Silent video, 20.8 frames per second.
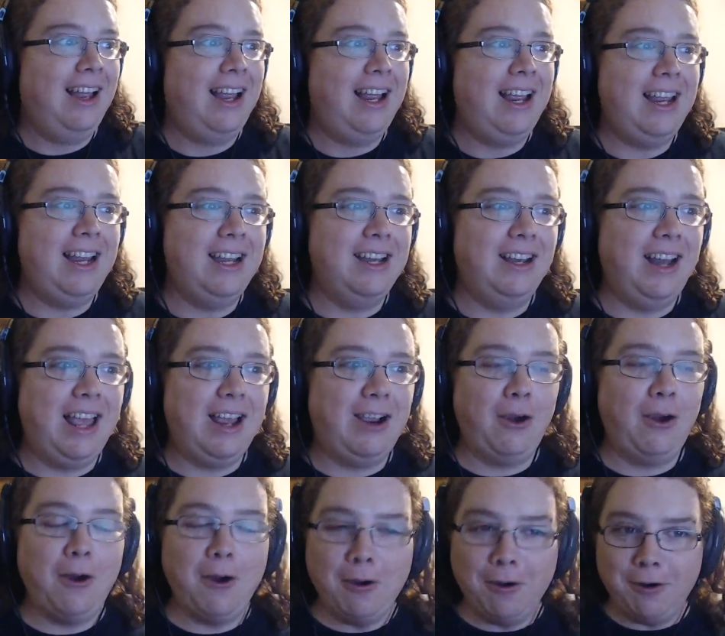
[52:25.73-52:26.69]
and like
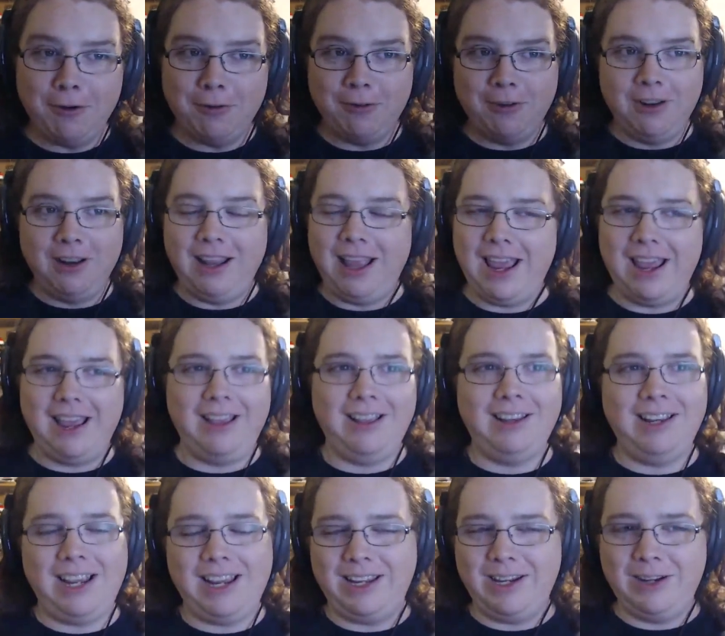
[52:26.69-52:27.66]
her, like
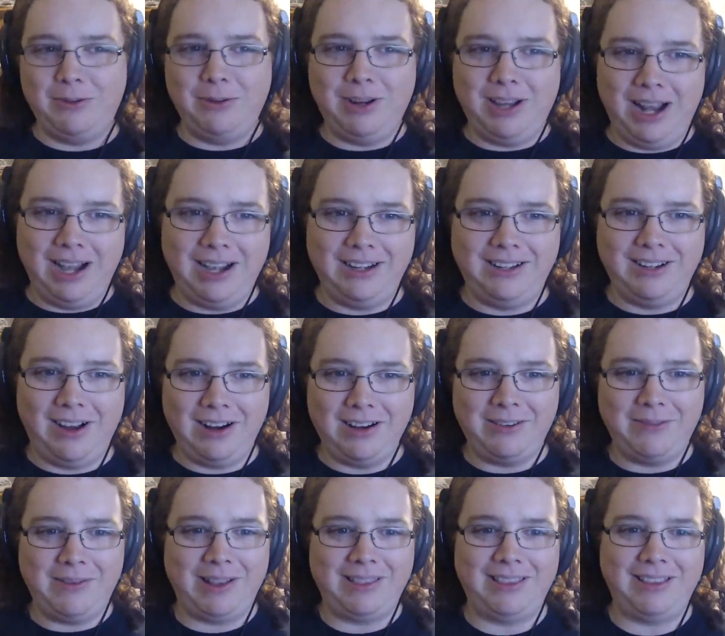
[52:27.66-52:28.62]
kind of
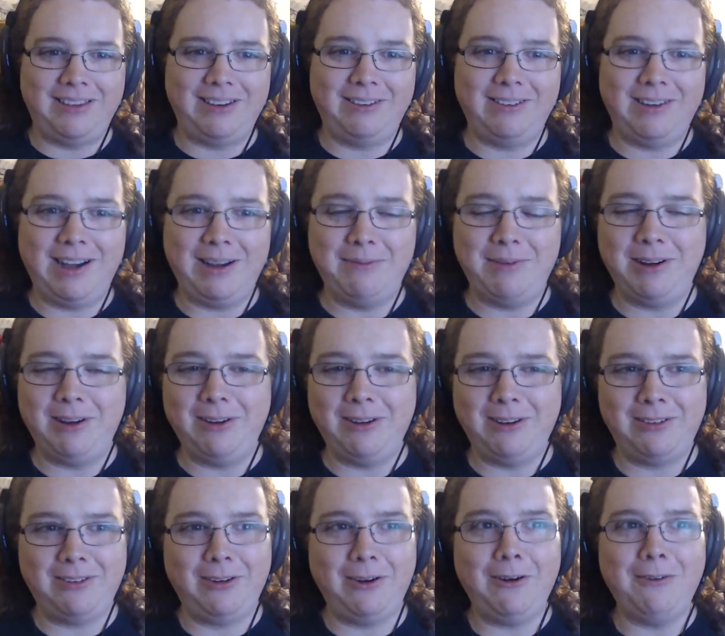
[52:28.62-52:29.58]
talked about this already, but
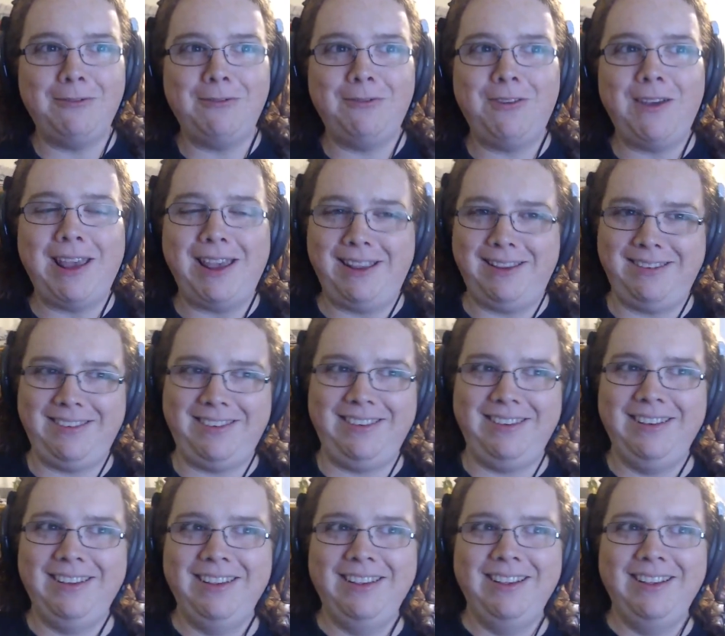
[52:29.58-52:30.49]
just her face